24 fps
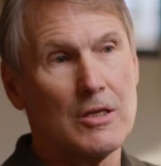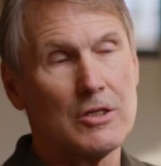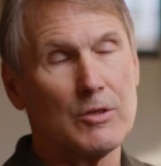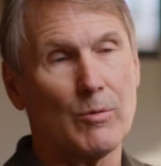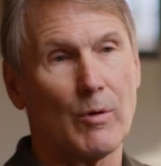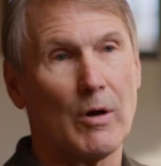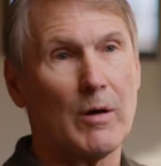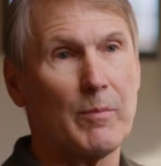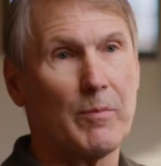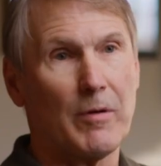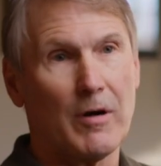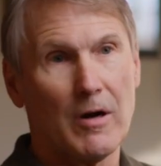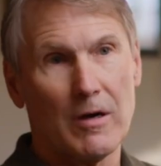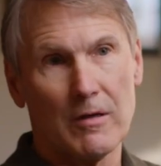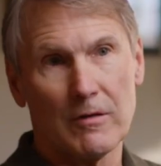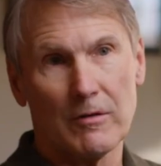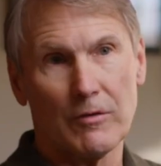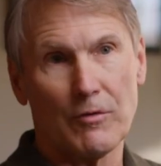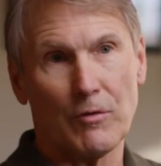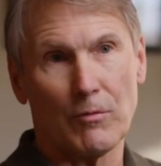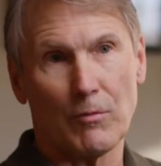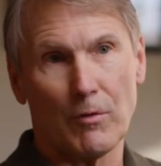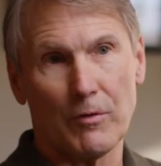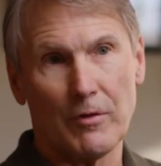So our
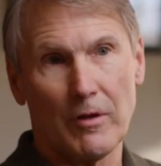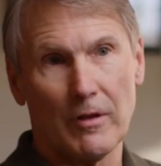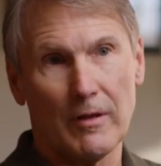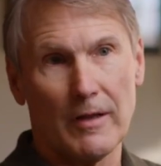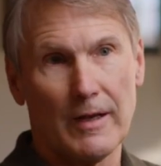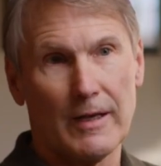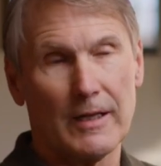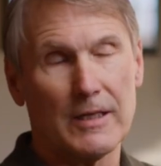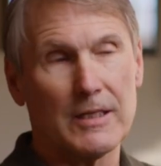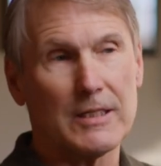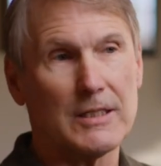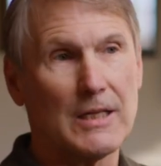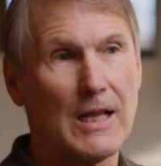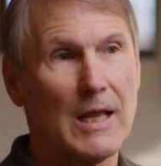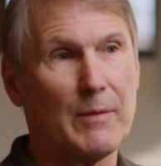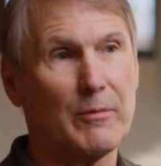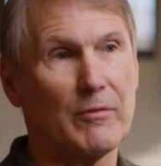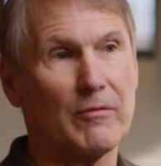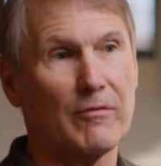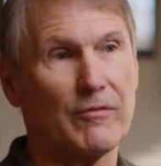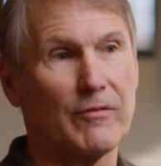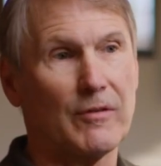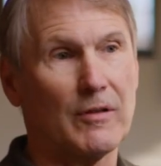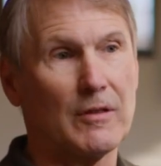partner, the North Atlantic
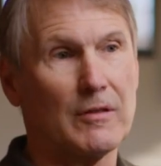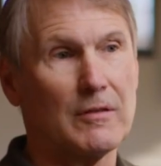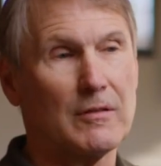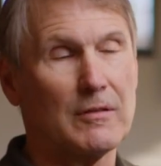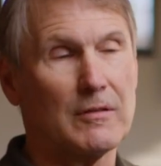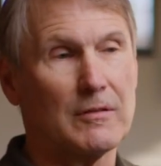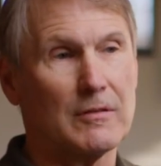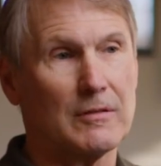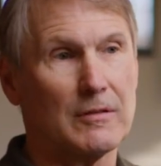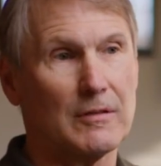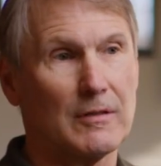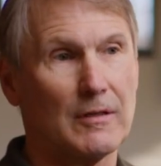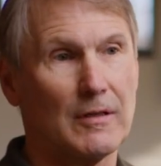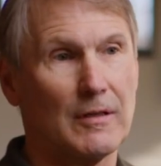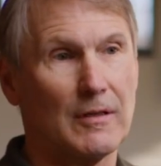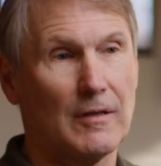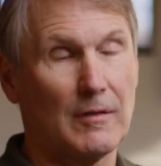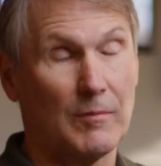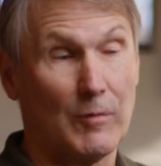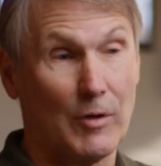Salmon Fund, uh,